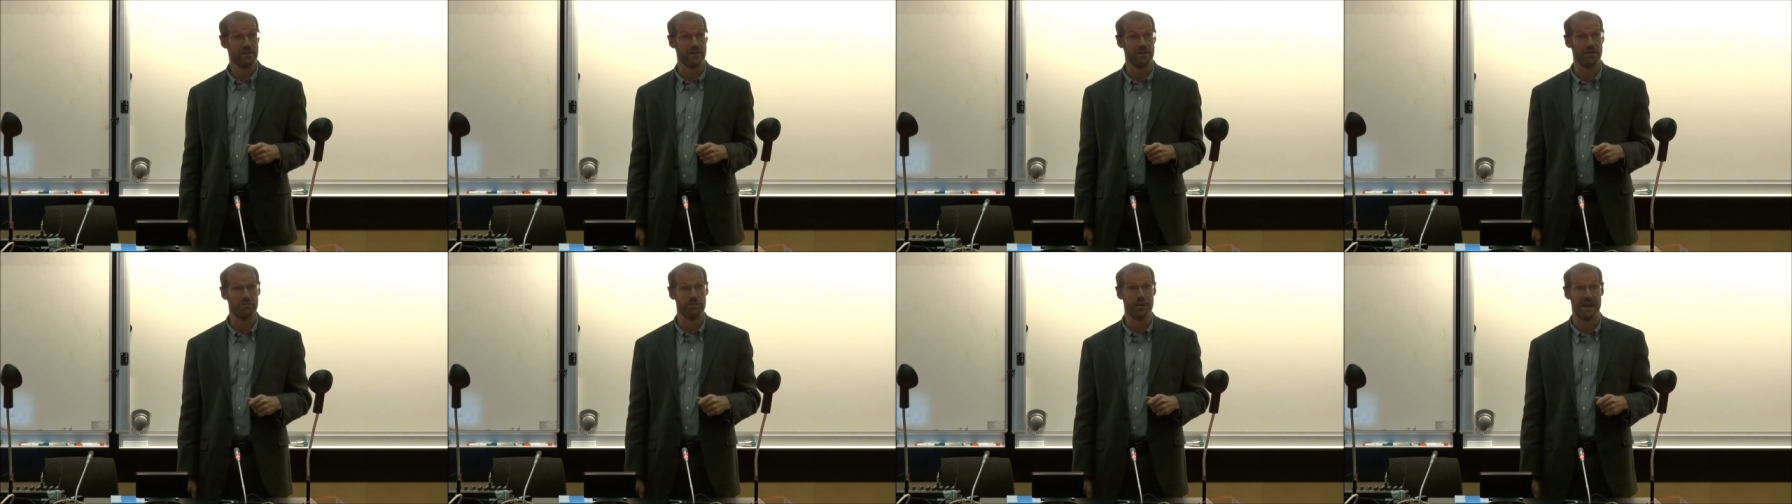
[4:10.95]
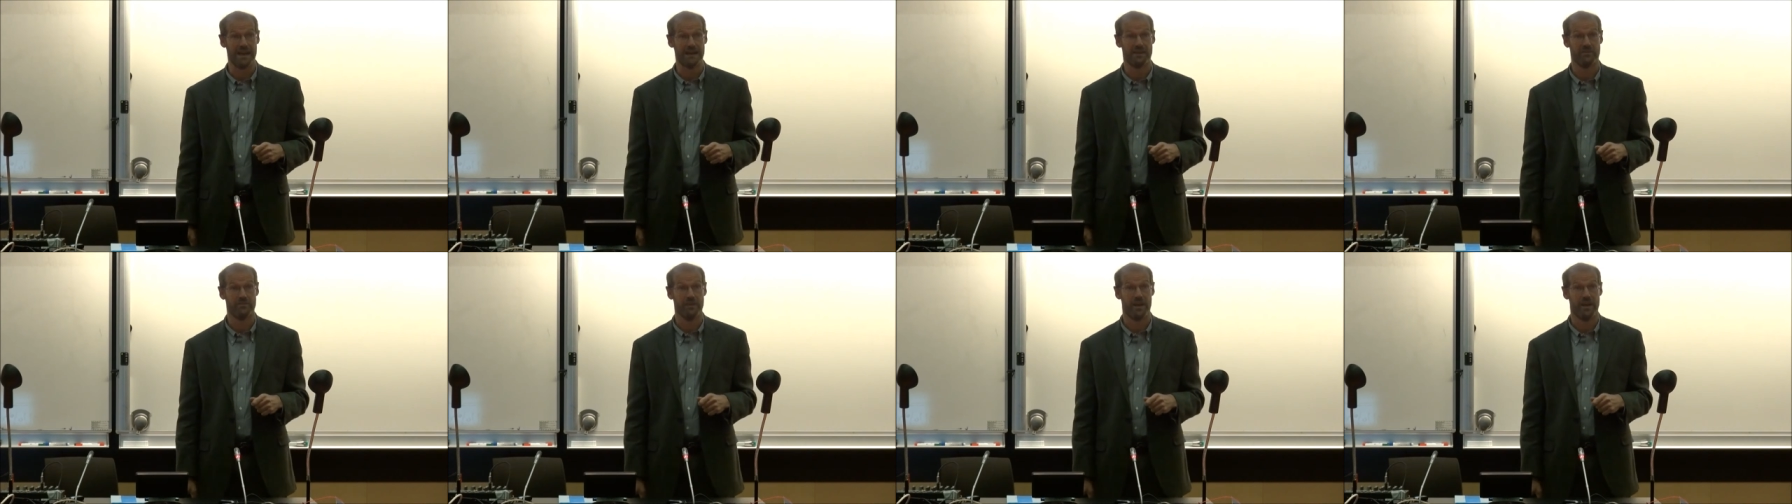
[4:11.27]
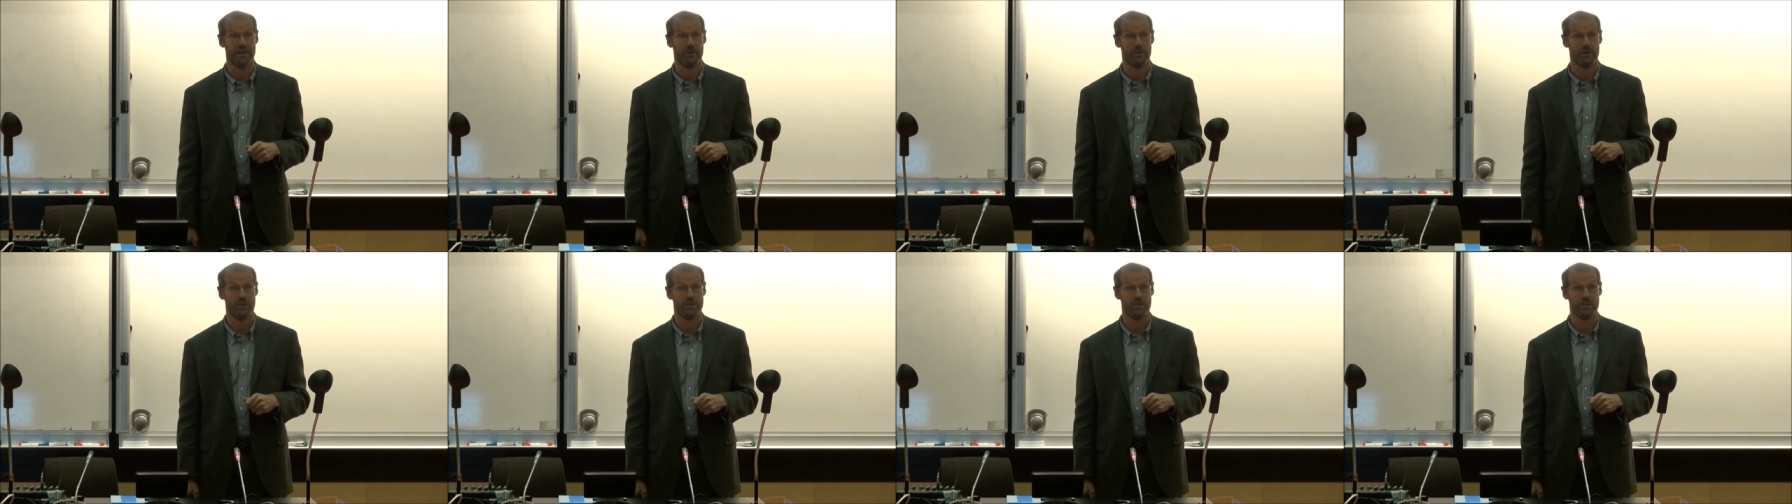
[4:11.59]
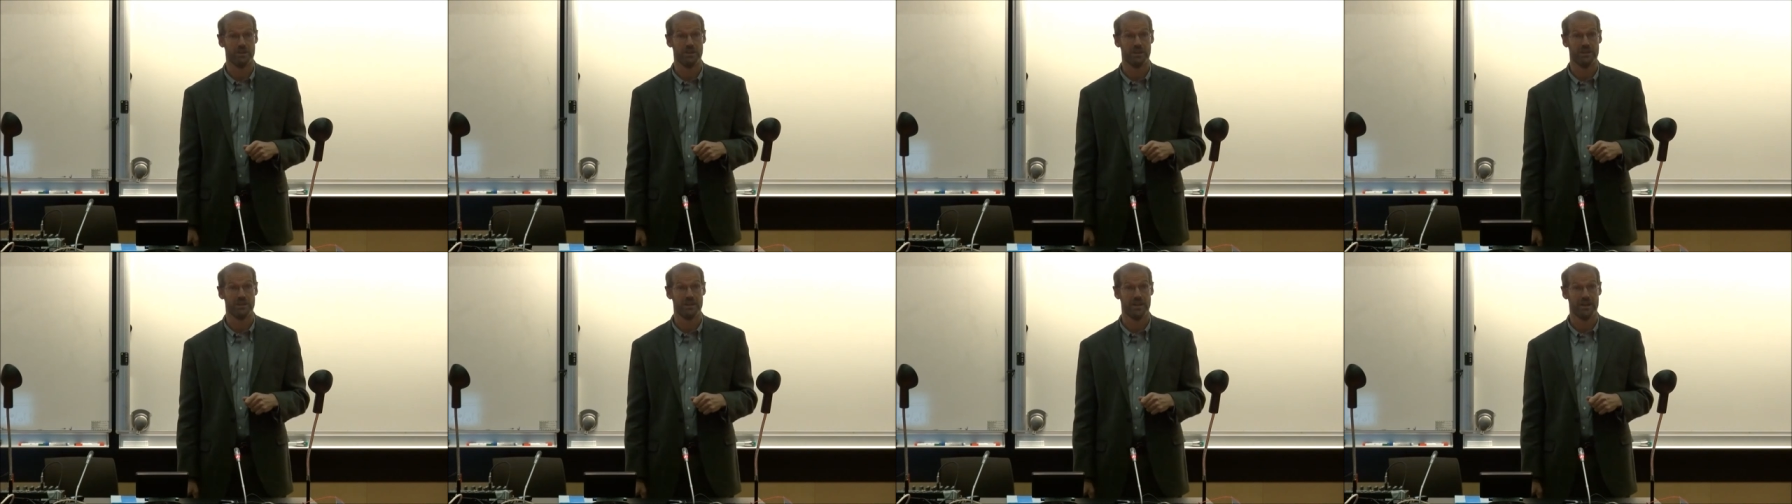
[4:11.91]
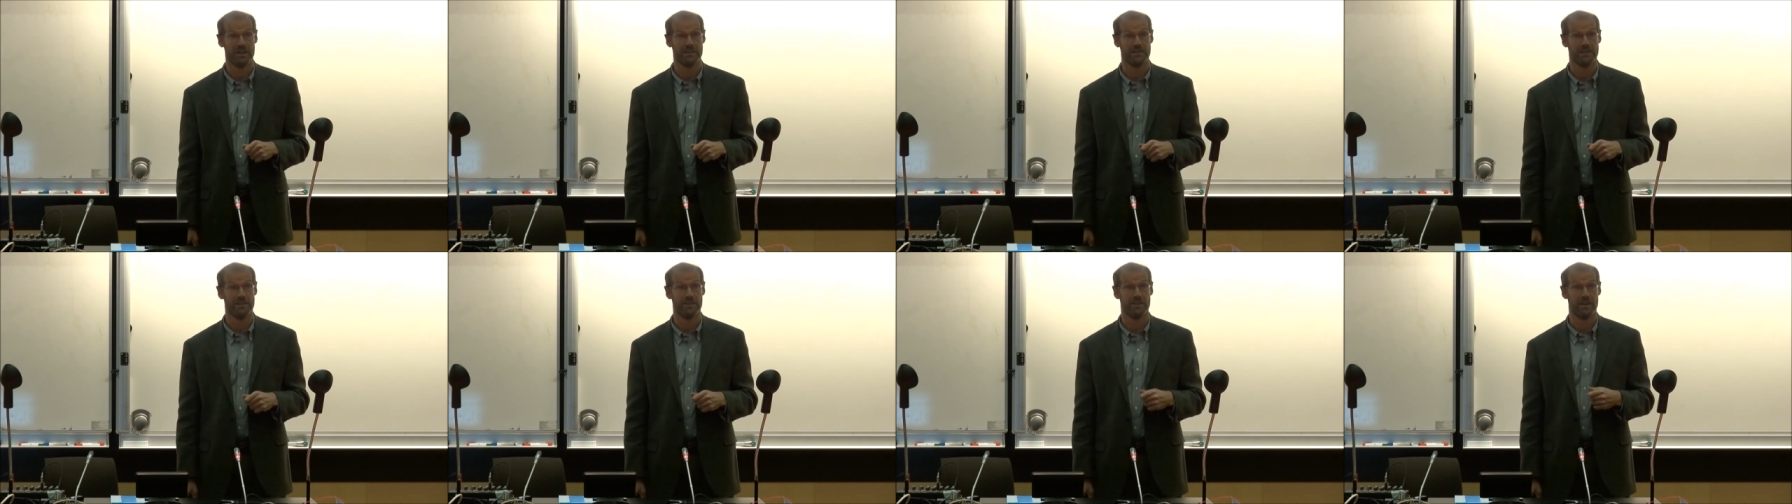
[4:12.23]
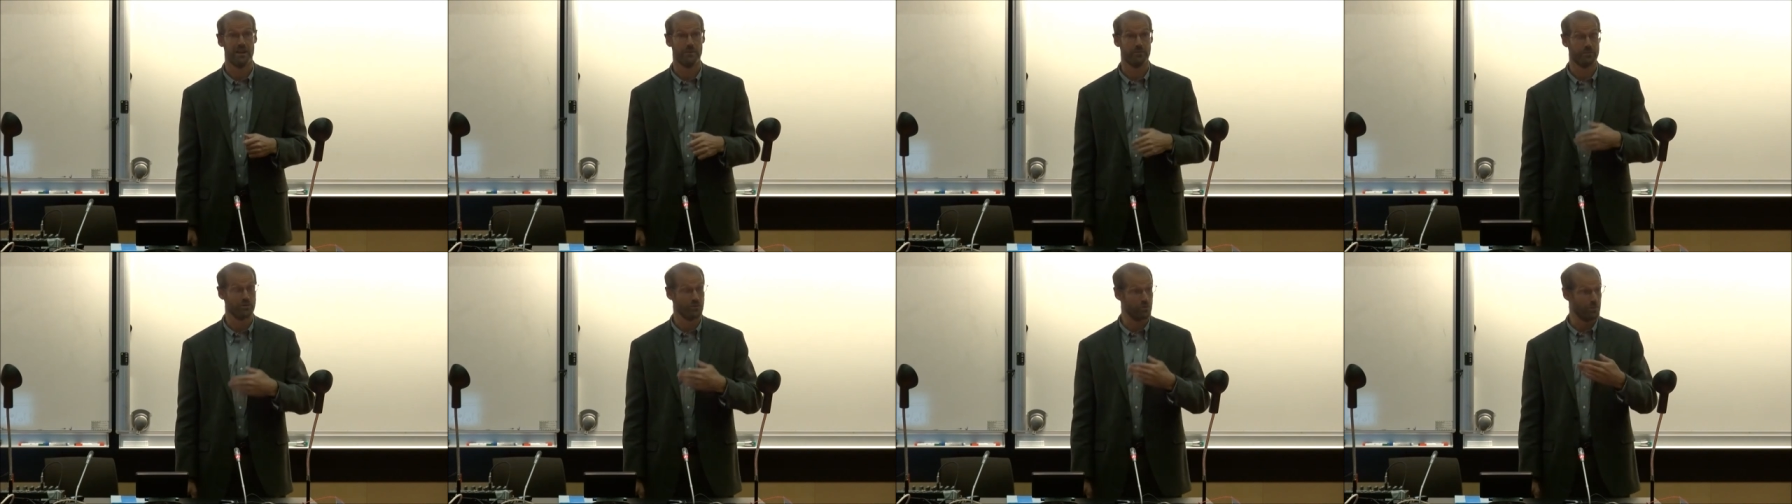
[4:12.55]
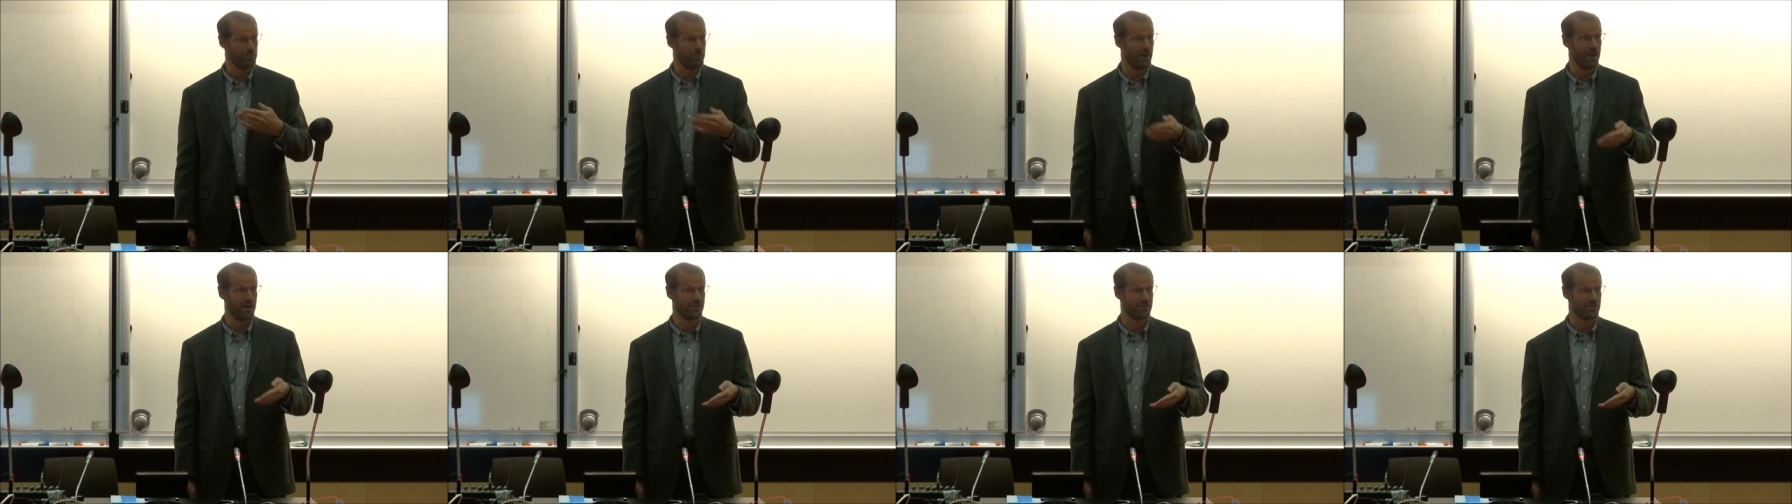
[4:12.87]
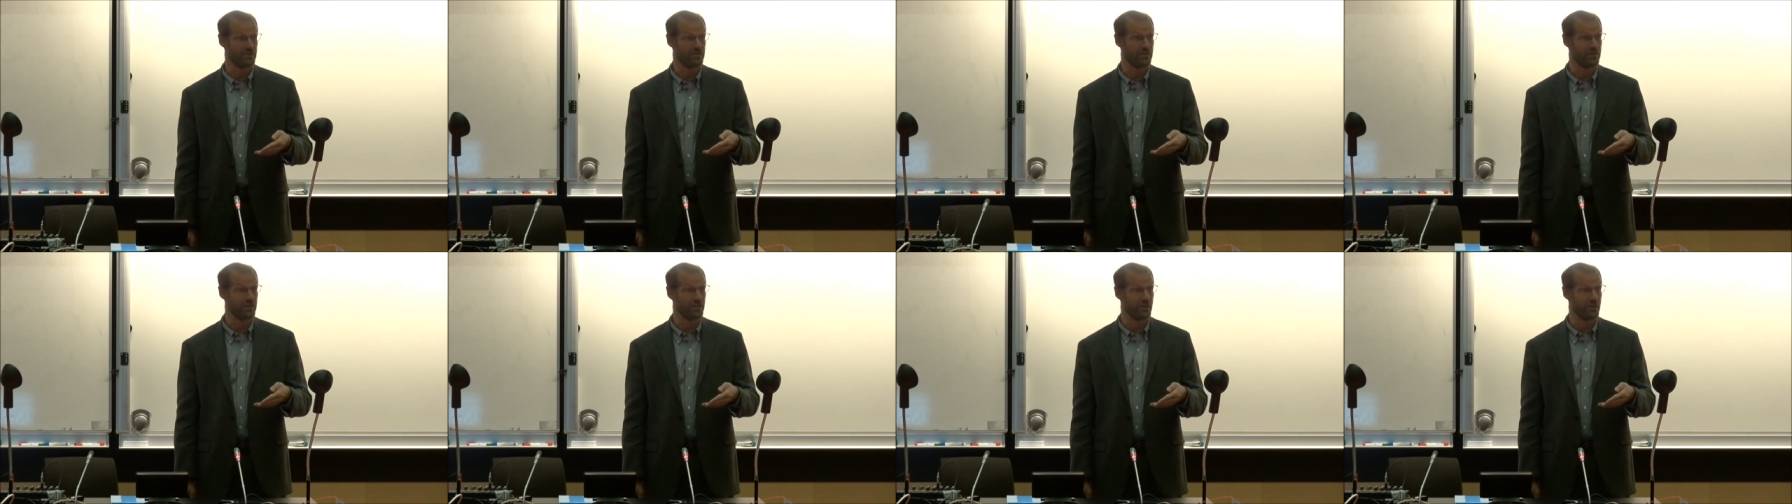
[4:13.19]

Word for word: impact evaluation conducted comes to a positive